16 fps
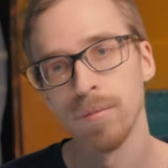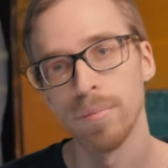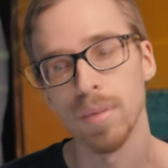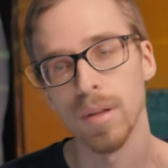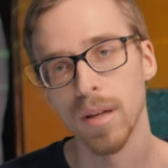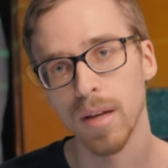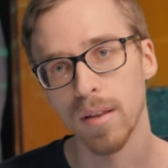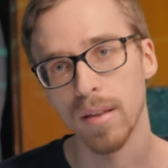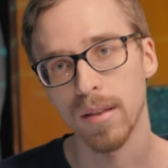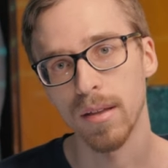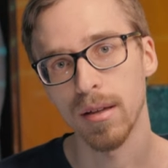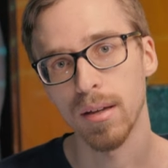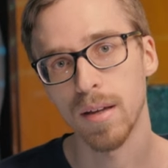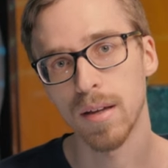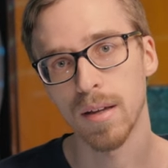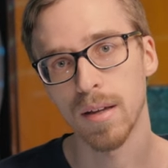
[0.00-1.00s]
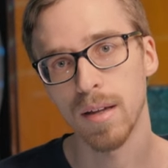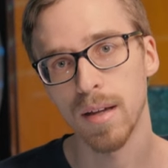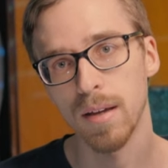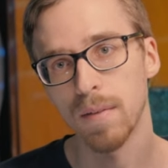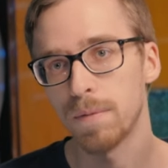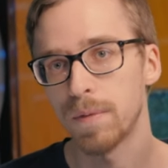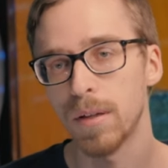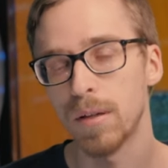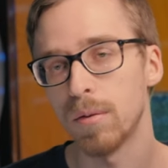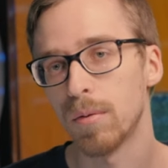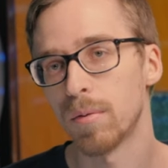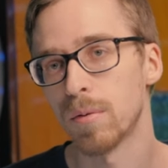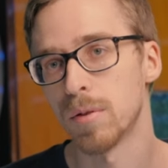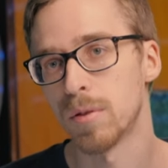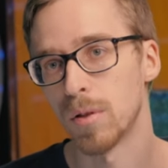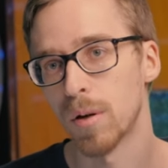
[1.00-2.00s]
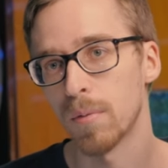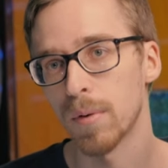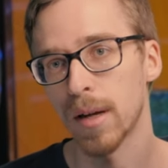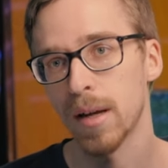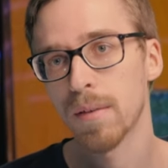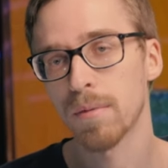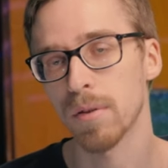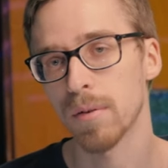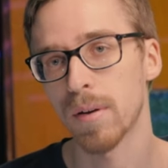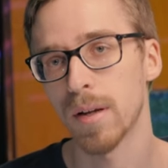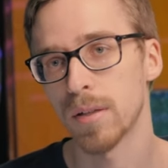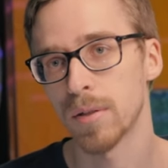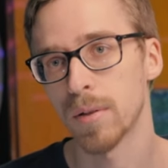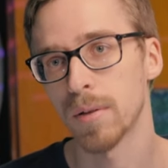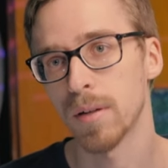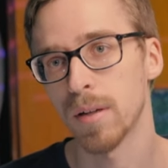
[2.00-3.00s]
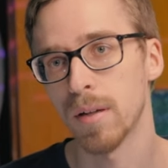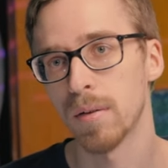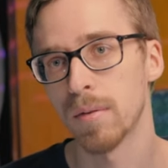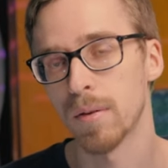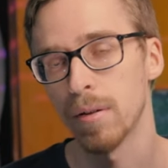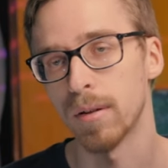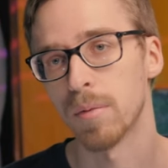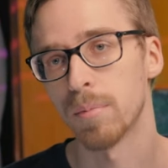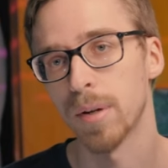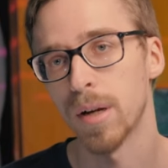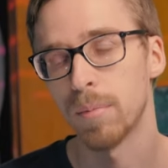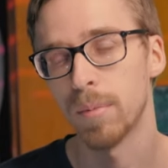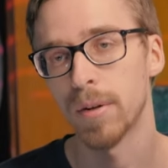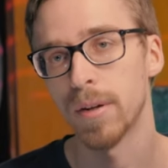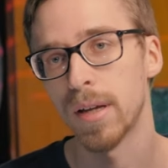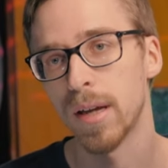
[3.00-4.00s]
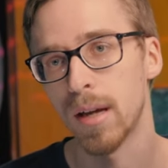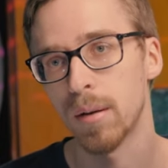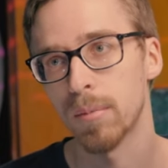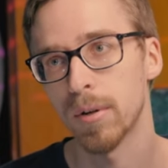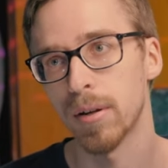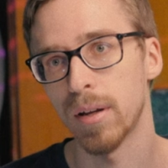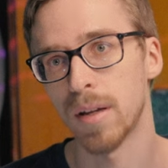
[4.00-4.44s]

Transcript: Plus, if you don't have scratch audio on your primary camera